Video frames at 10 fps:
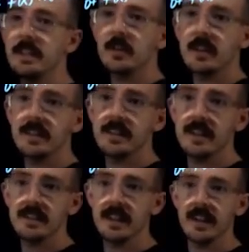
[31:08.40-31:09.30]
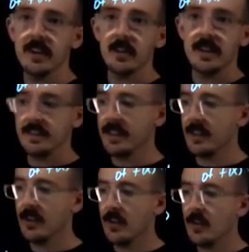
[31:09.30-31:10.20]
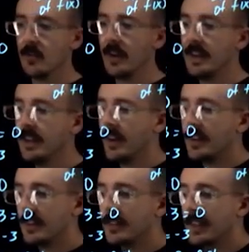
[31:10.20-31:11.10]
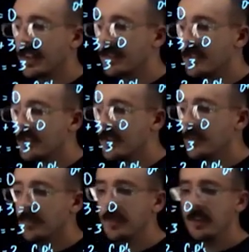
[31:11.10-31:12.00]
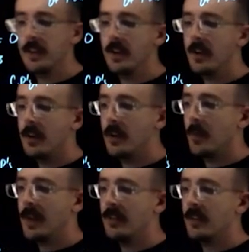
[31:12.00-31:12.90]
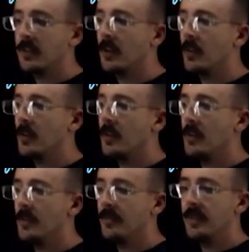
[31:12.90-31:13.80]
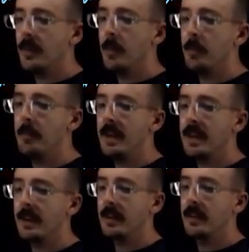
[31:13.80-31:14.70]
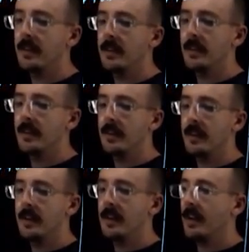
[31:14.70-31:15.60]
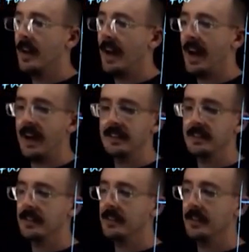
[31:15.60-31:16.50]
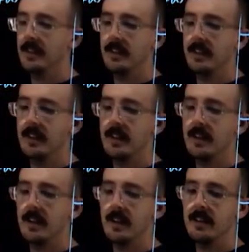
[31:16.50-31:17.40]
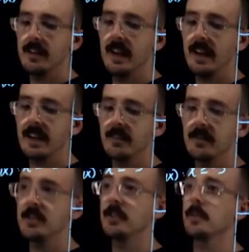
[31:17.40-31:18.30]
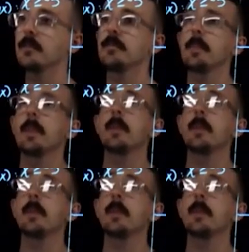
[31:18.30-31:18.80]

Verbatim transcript: decreasing to increasing, right here at negative 2, we have a local min at negative 2.